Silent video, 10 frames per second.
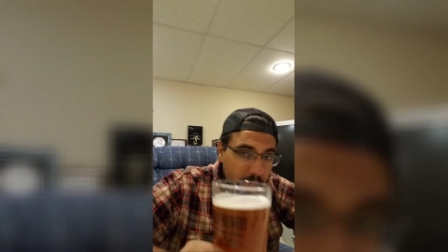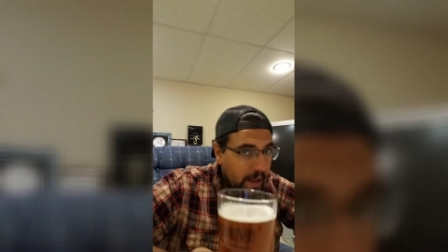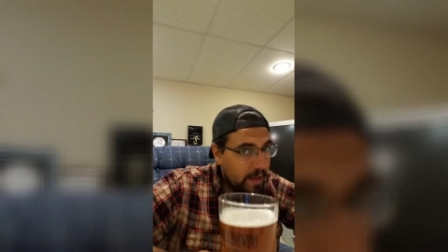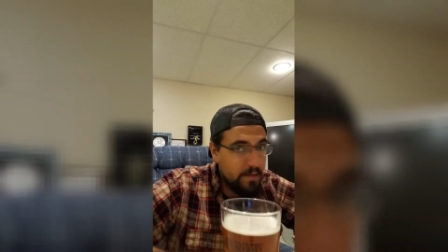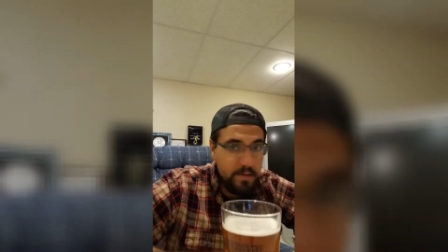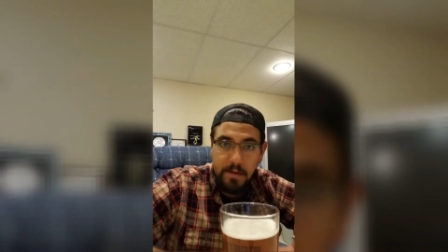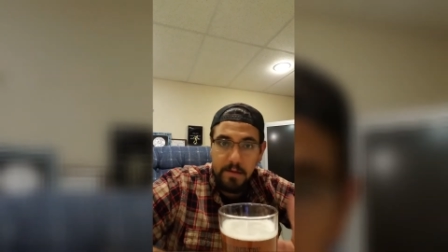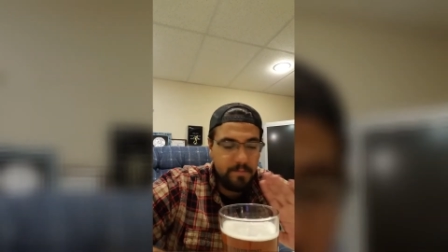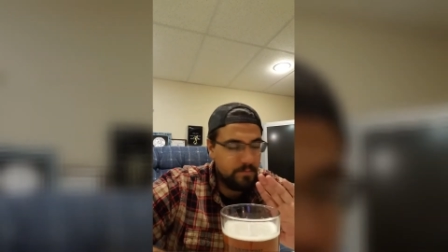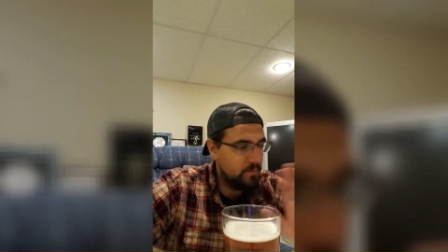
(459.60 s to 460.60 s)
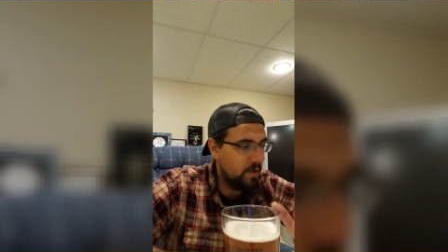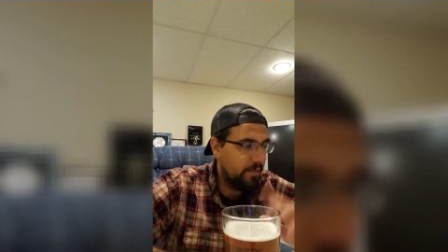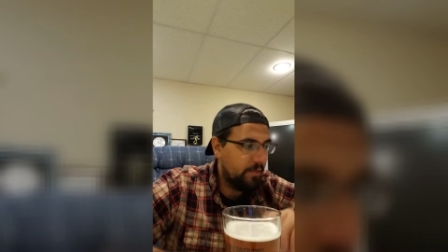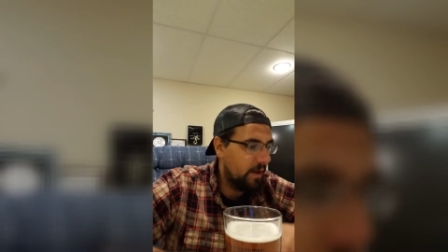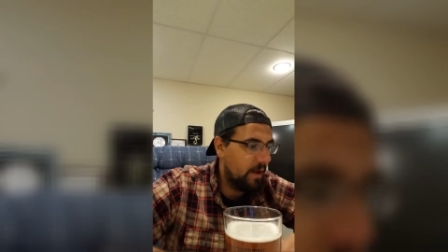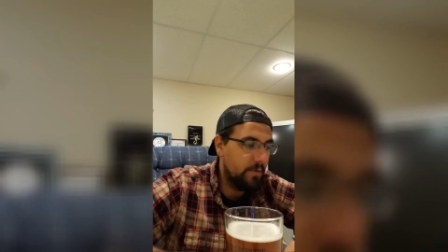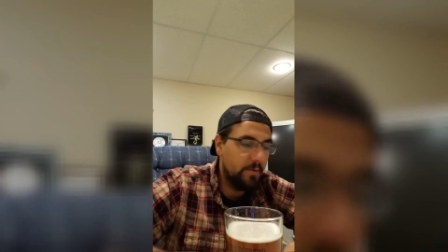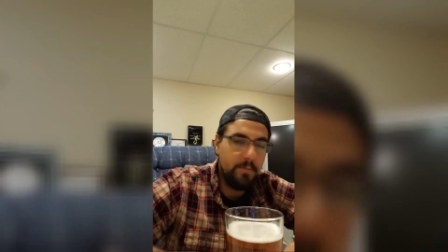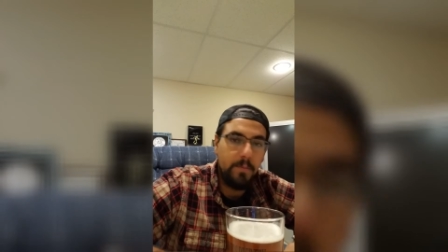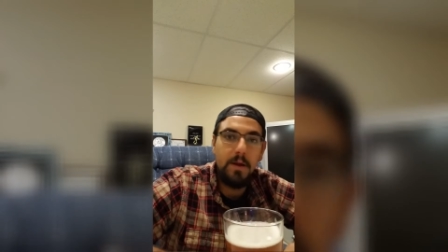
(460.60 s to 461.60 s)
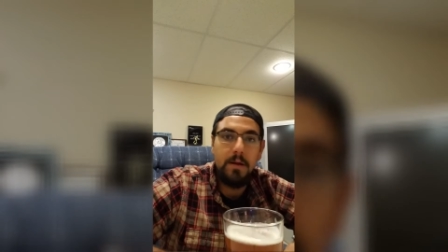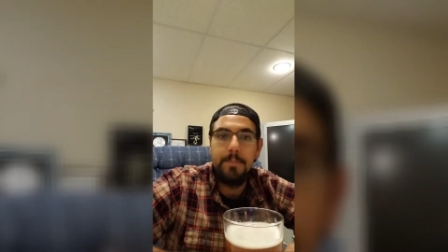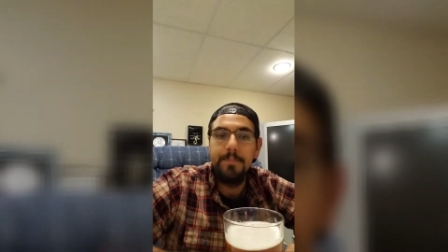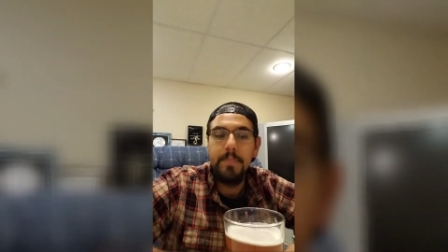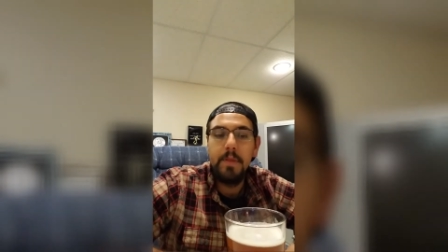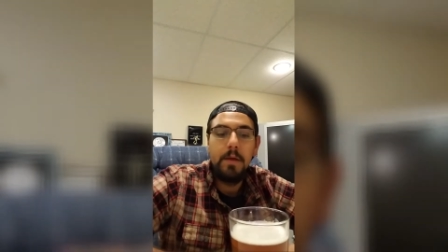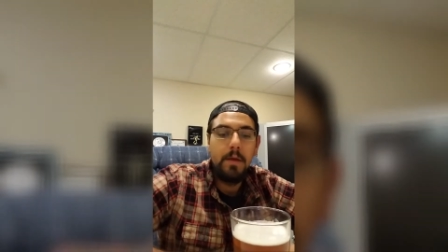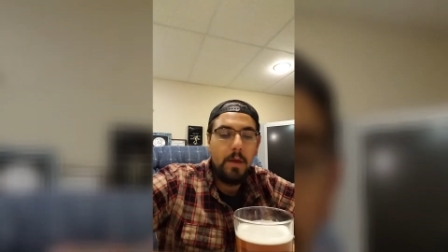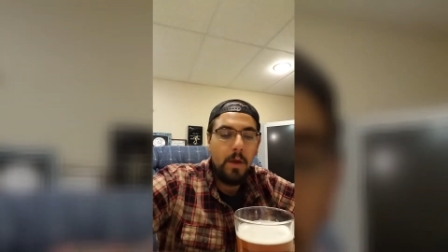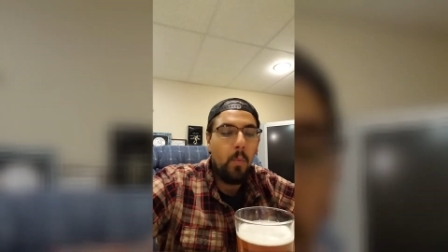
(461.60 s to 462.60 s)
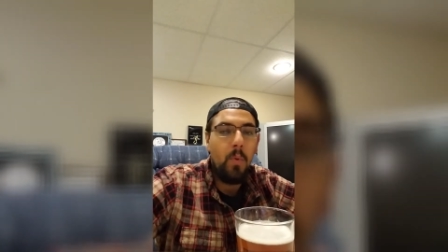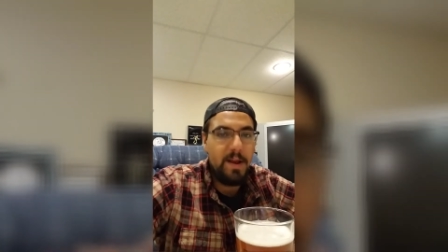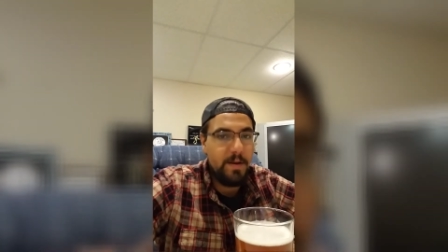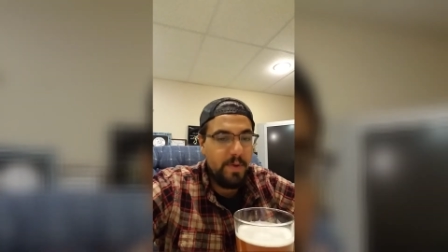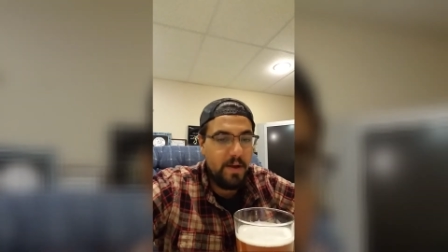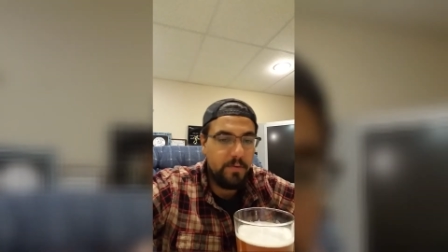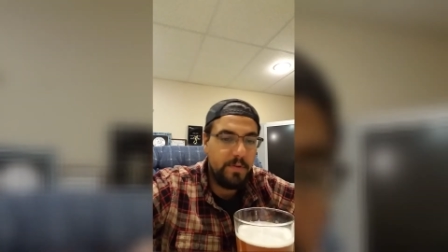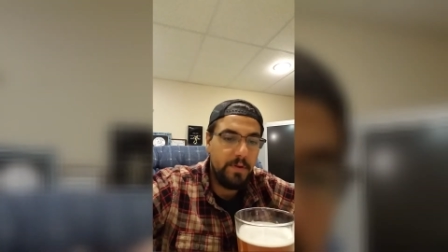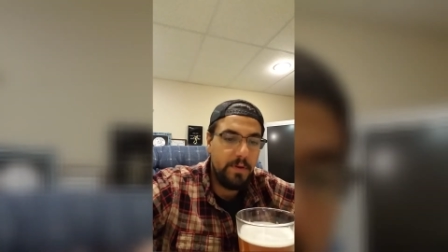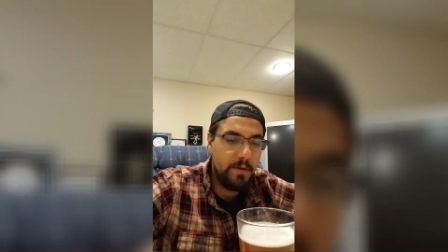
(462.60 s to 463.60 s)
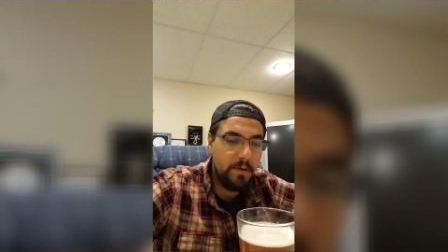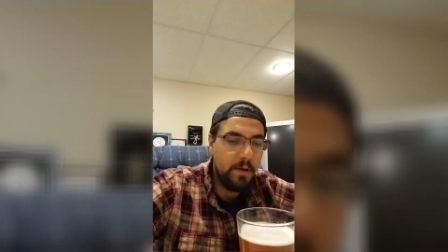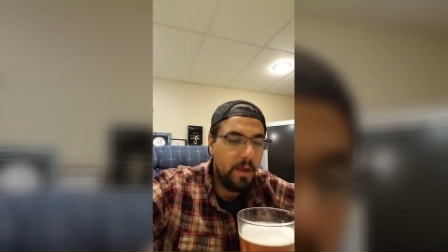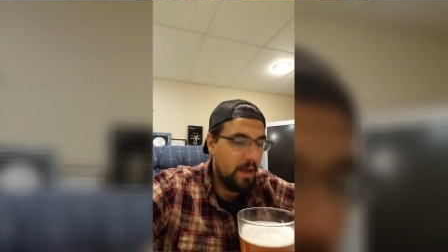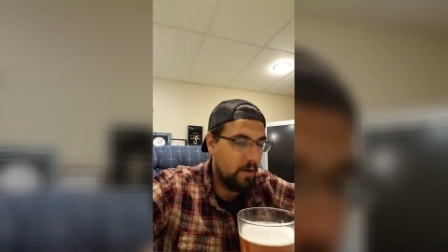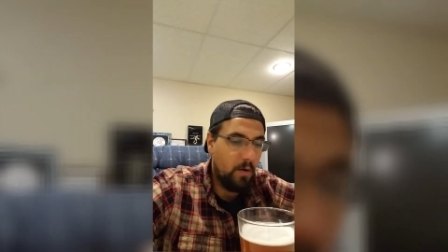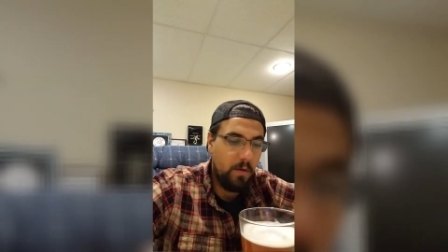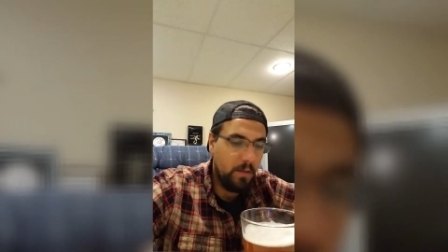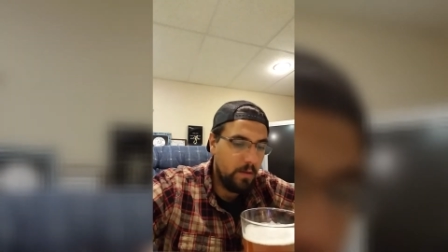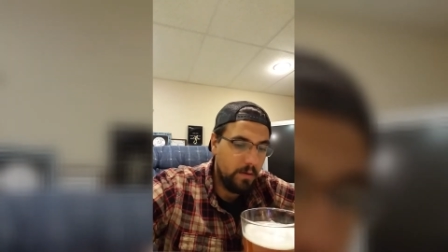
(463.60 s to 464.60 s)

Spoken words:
hazy, nothing I would whine about at all.